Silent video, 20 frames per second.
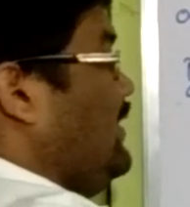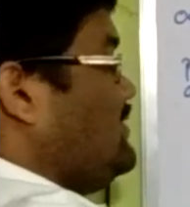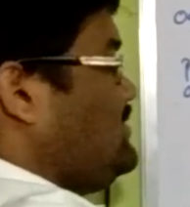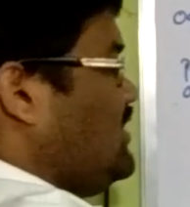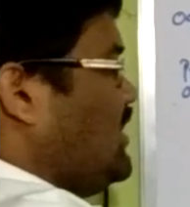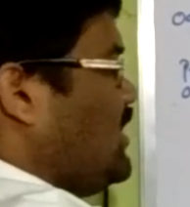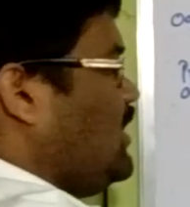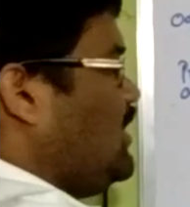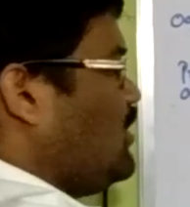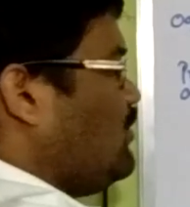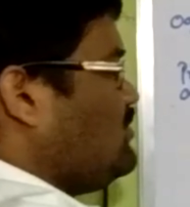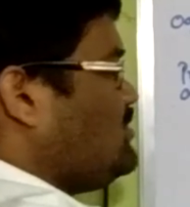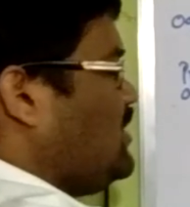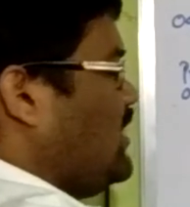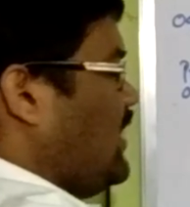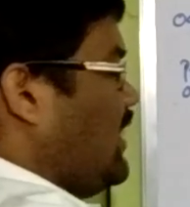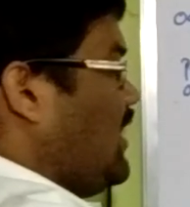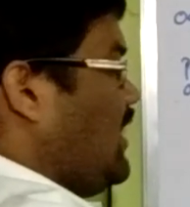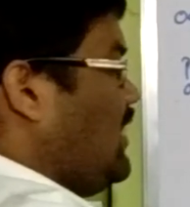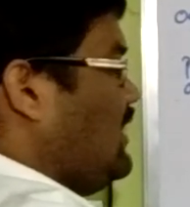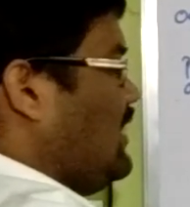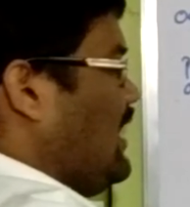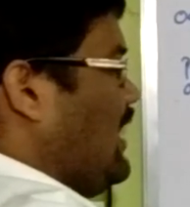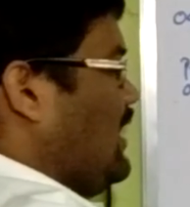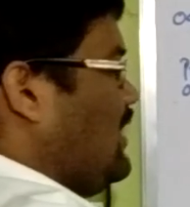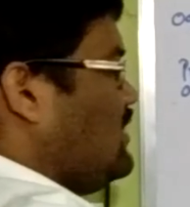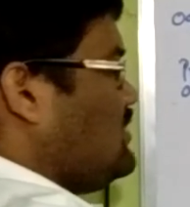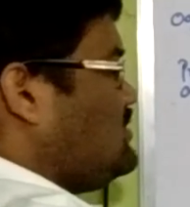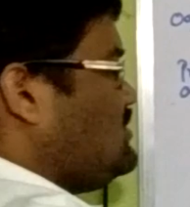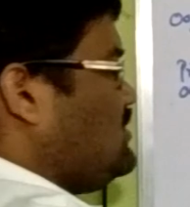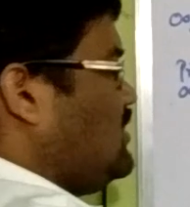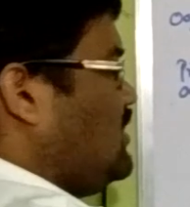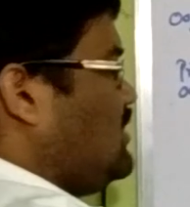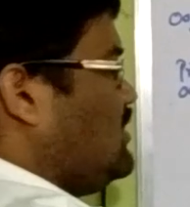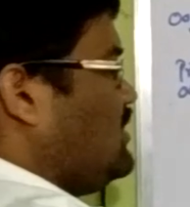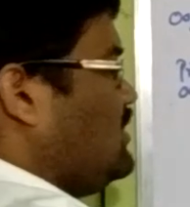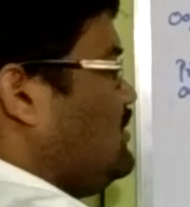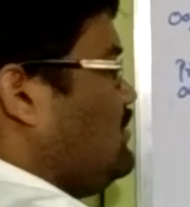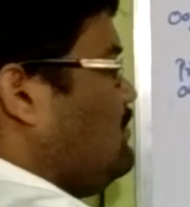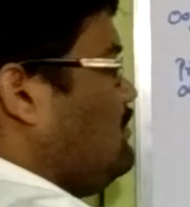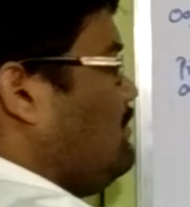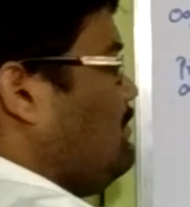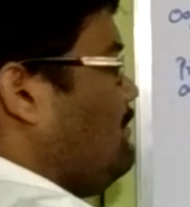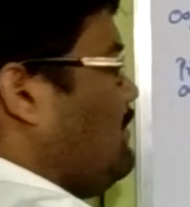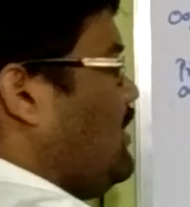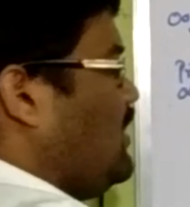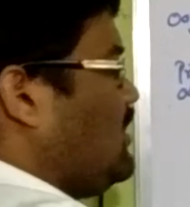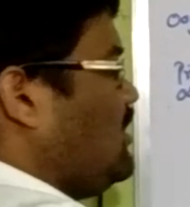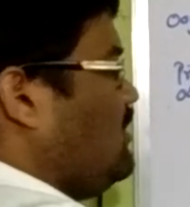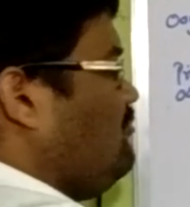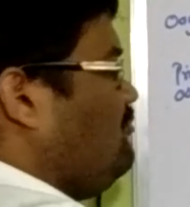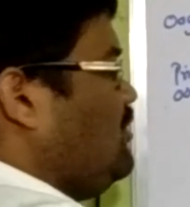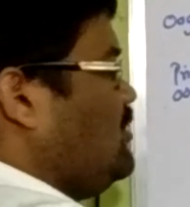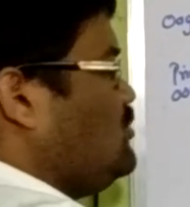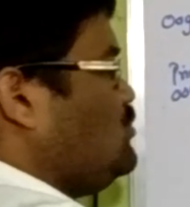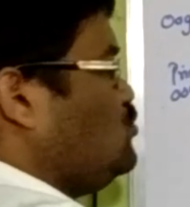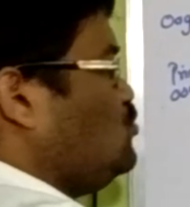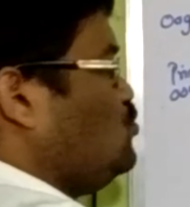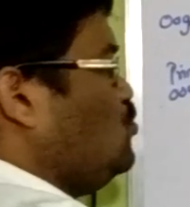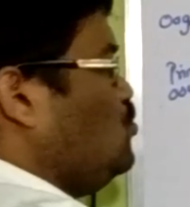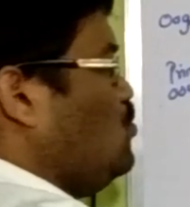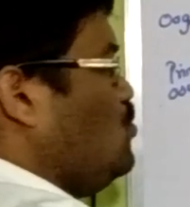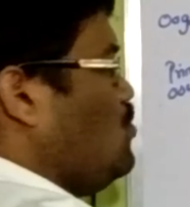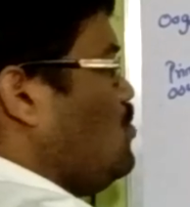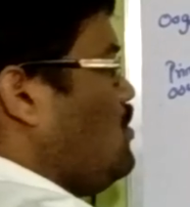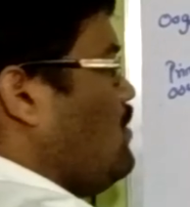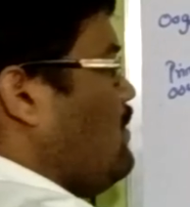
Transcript: Second oocyte again arrest at metaphase 2.